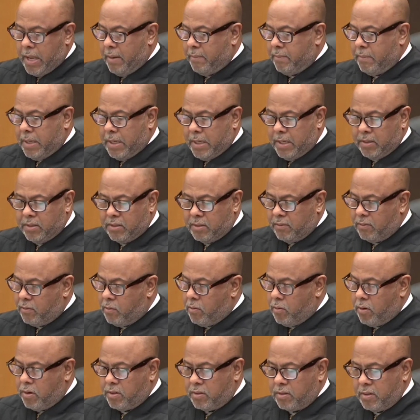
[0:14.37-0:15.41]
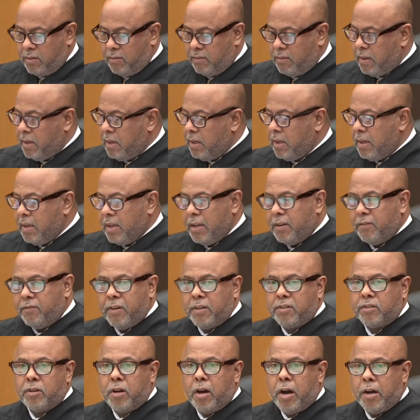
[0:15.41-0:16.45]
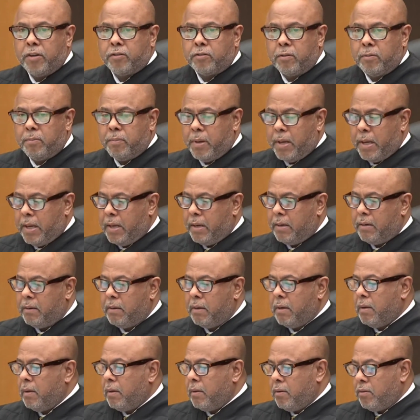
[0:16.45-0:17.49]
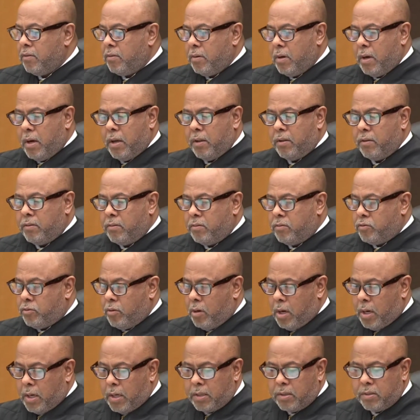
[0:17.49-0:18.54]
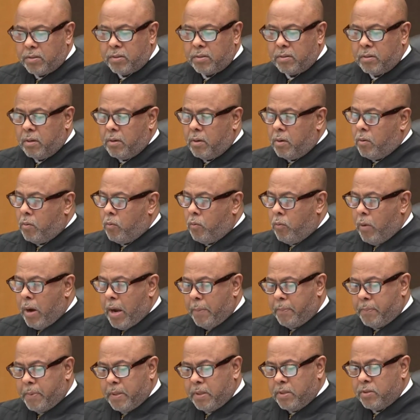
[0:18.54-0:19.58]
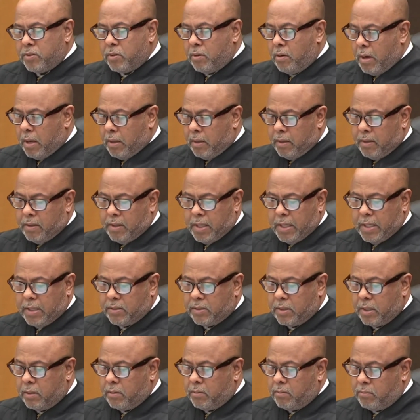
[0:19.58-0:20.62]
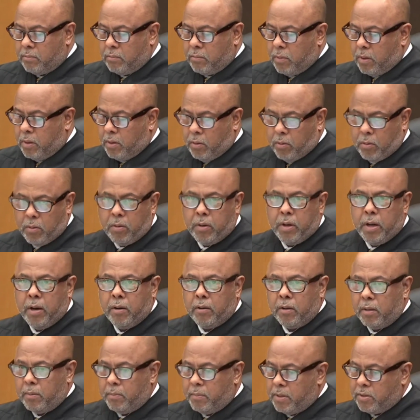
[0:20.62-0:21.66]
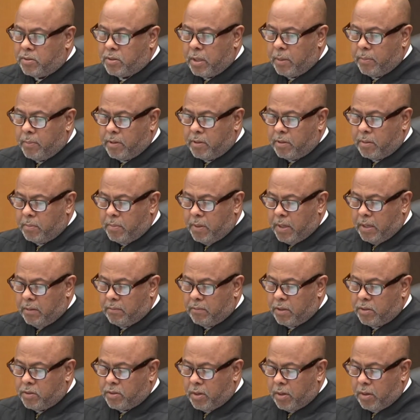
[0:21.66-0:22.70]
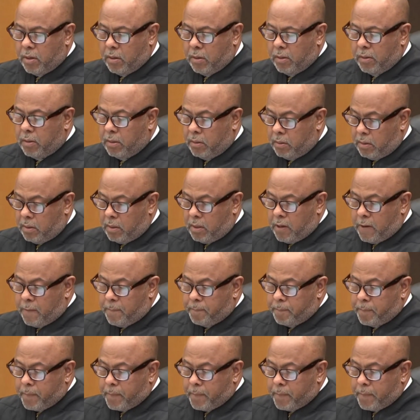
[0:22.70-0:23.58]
So that means, of course, if it's contraband, other drugs, weapons, or other things that wouldn't ordinarily be subject to being returned,